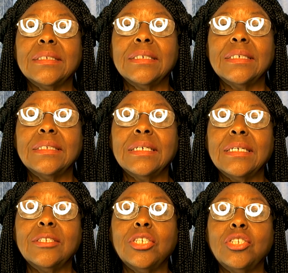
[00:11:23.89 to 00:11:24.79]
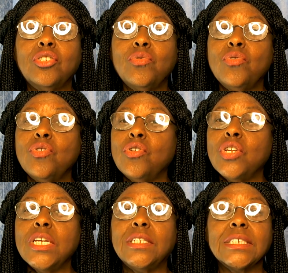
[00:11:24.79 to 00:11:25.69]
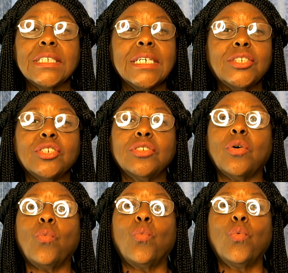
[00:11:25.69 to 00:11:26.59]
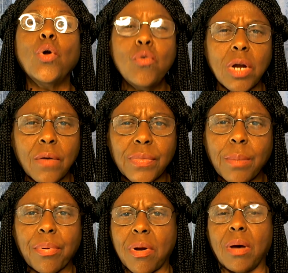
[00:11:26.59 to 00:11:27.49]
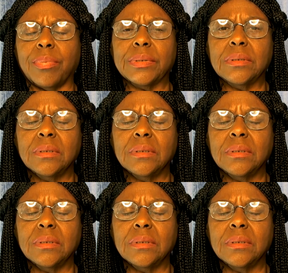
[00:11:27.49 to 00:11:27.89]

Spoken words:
You need to get to the root of the problem.